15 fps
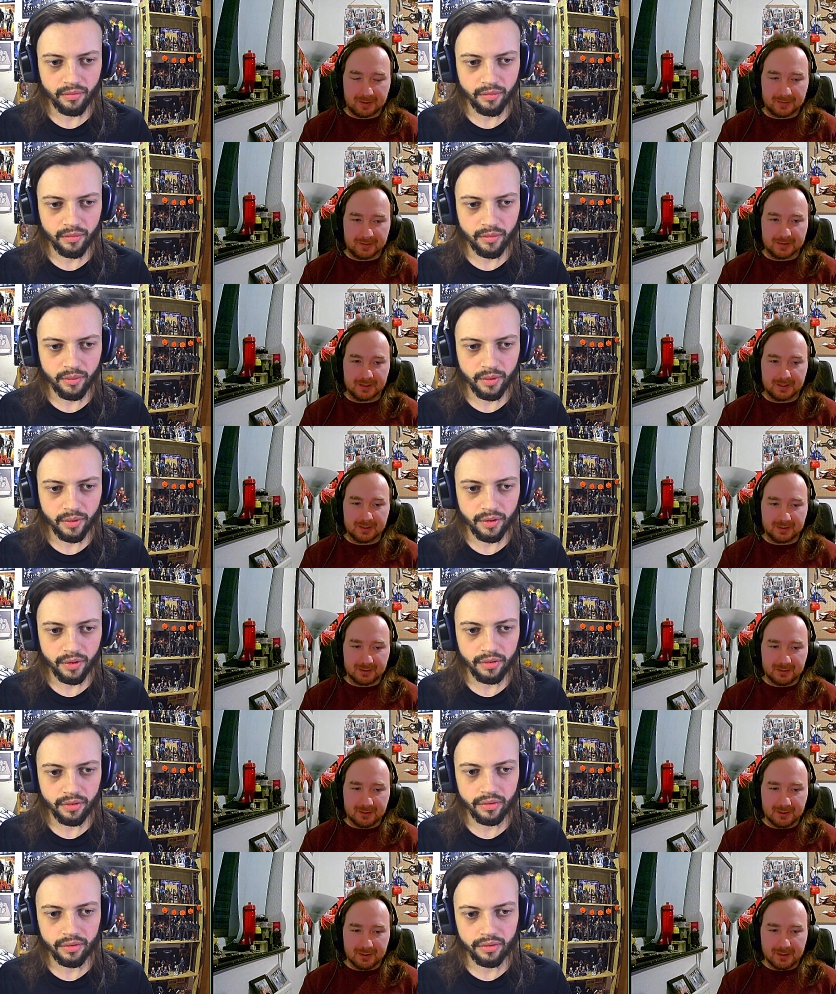Speaker 1: whatever. He's like
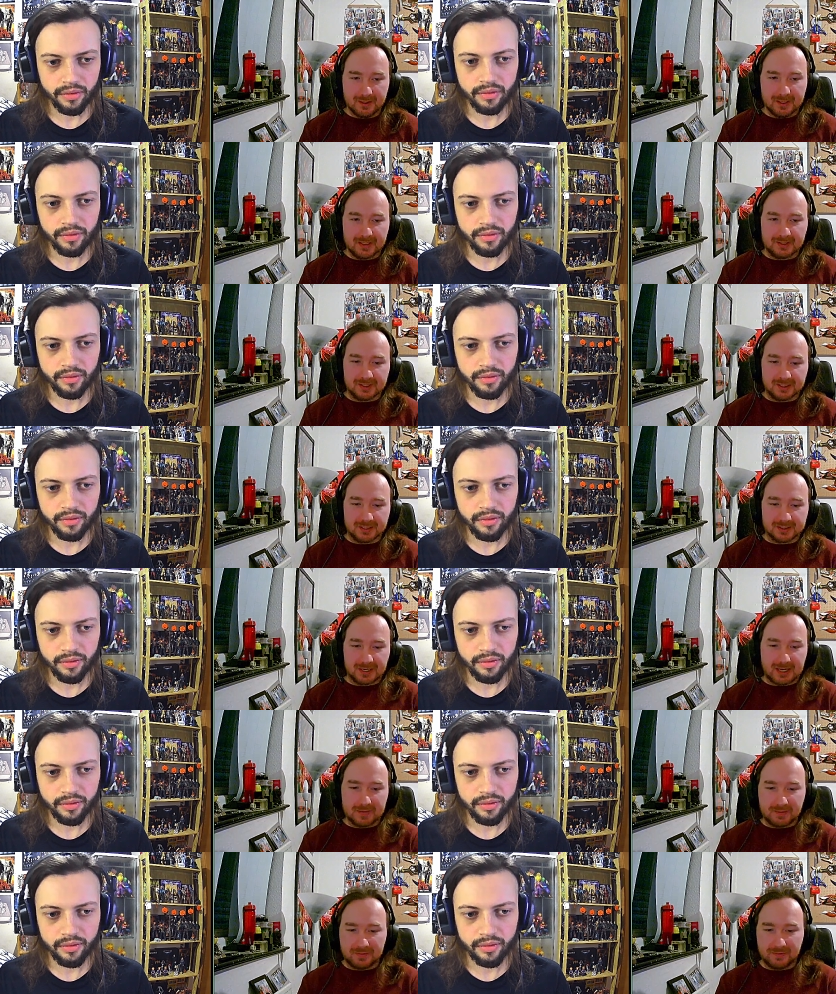mm. he's gonna
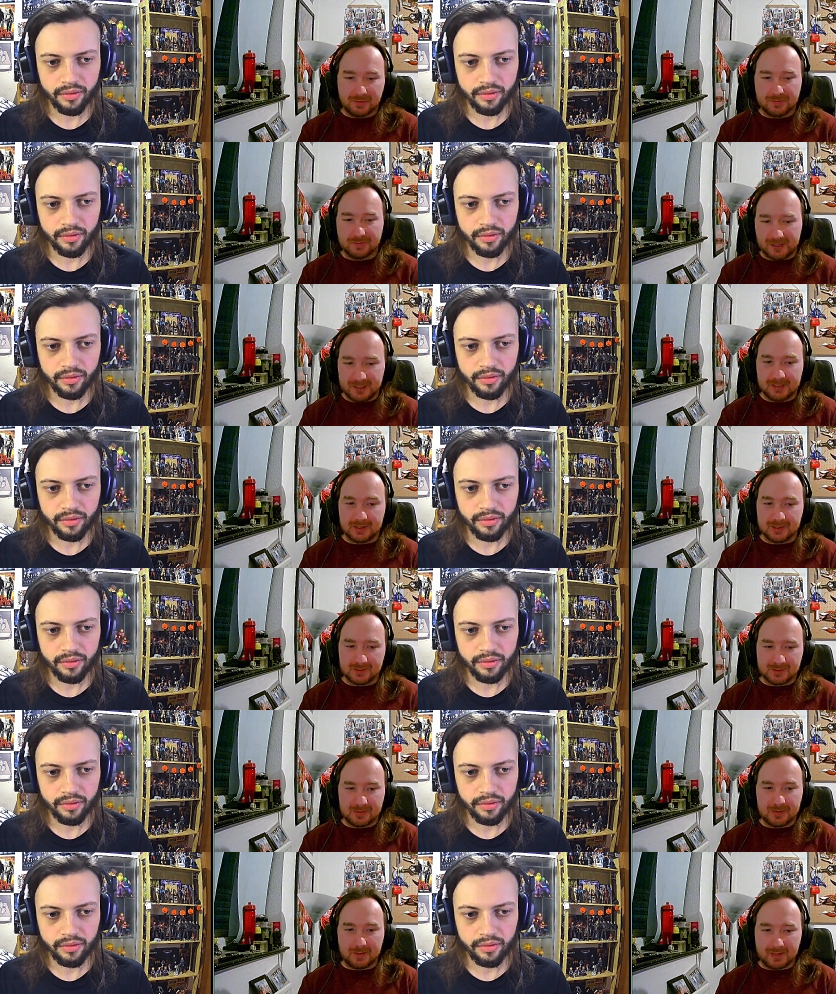die before Freddy kills
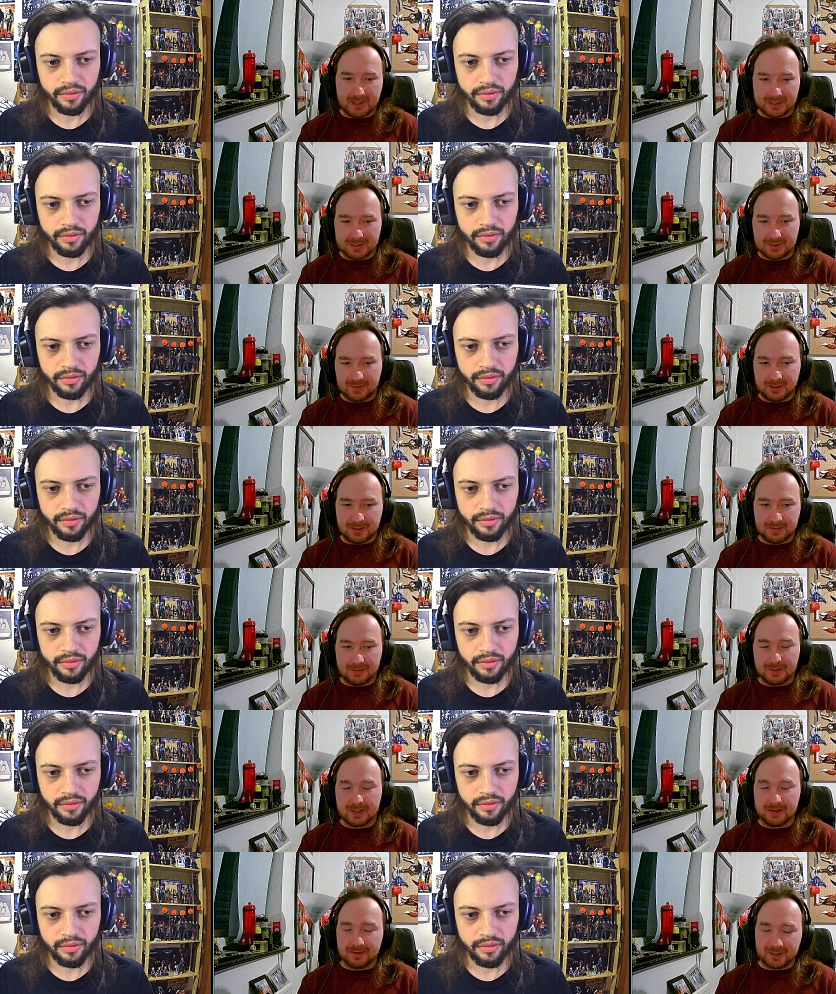him, so maybe he gets away.
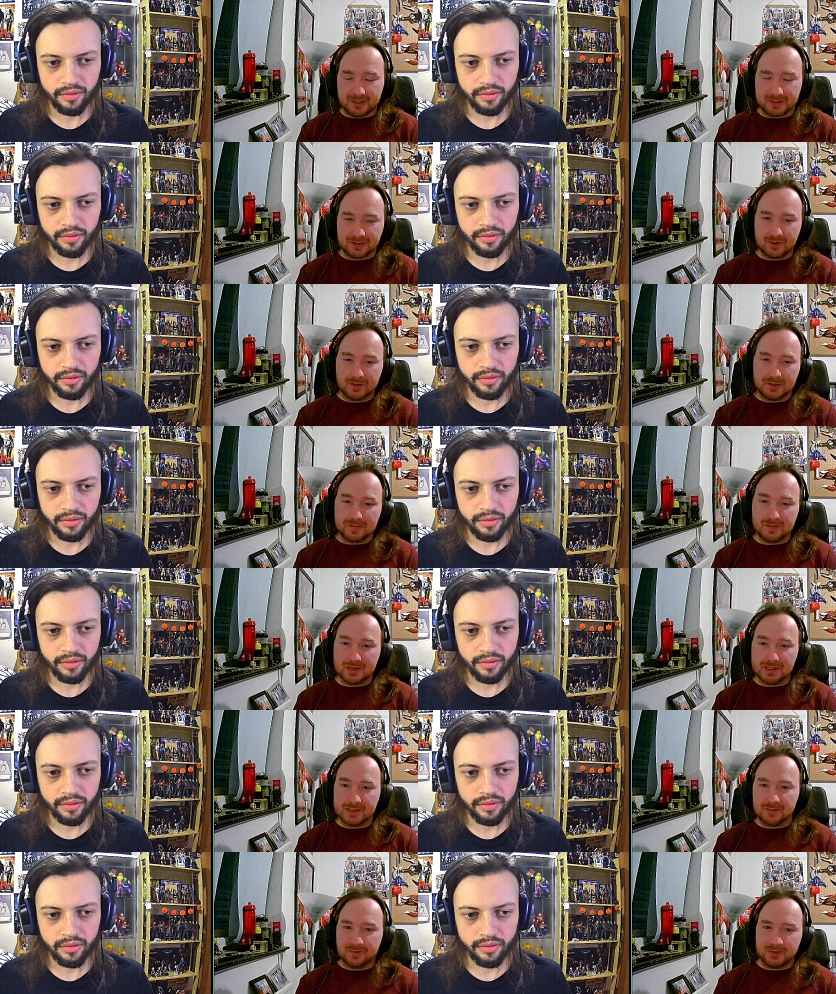And then
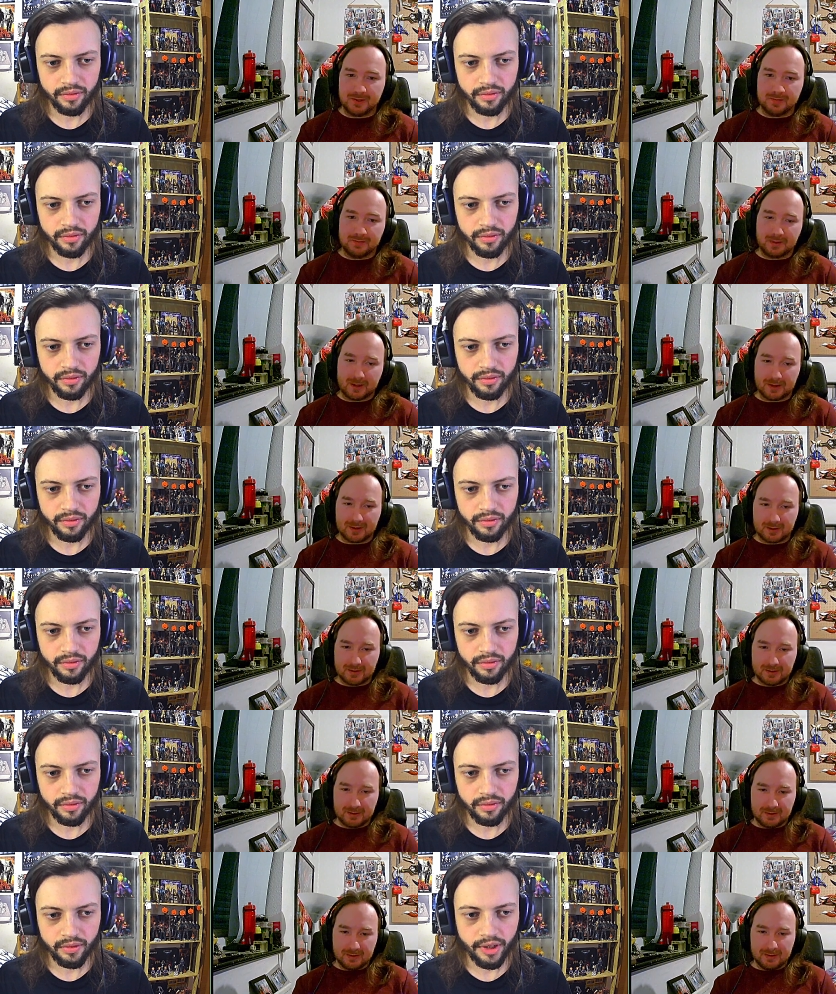managed to bring him back.
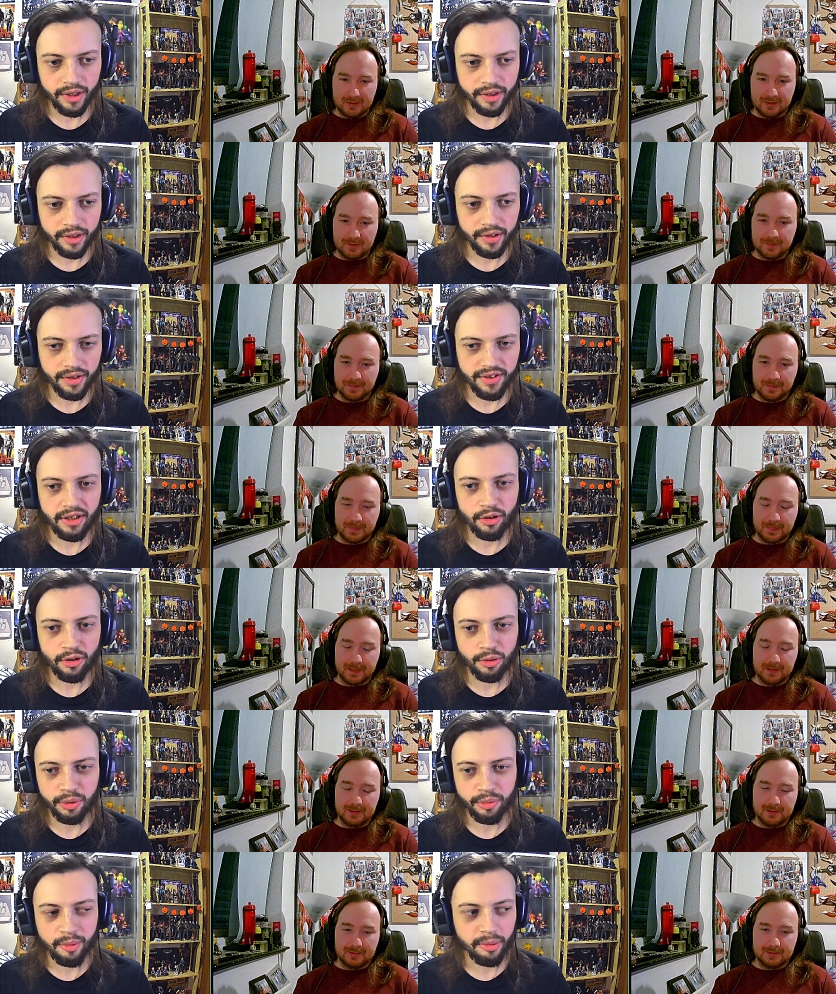
Speaker 2: Yeah, and he's like
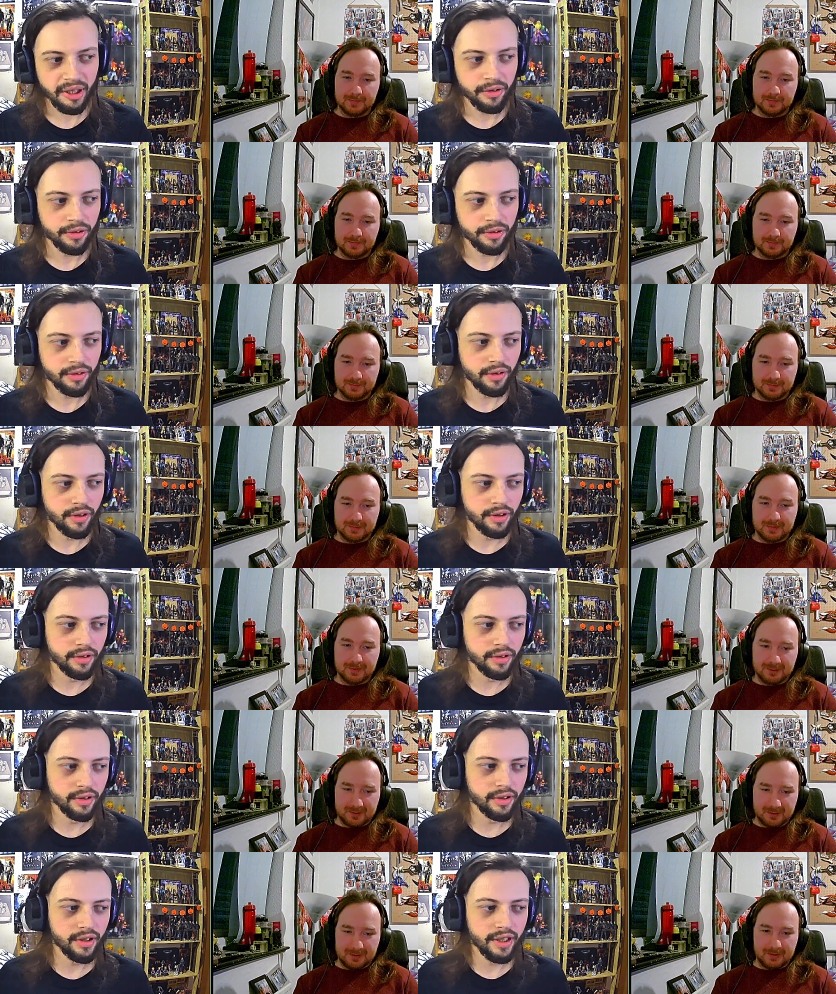oh put me back on
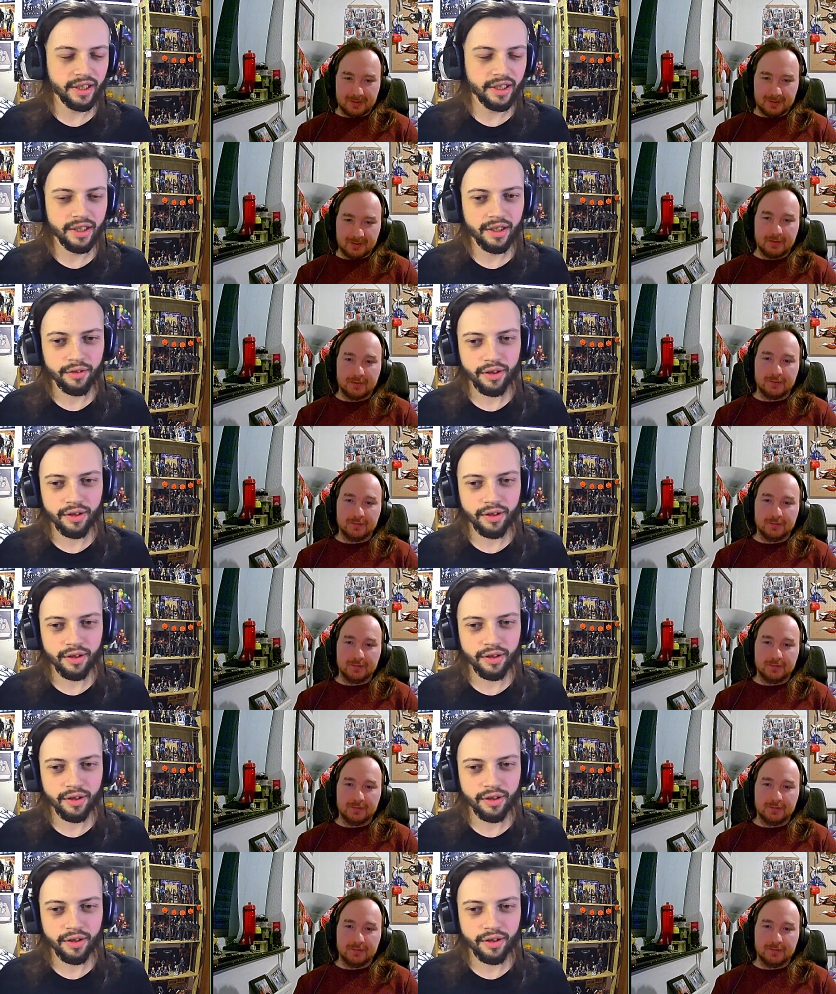though, and then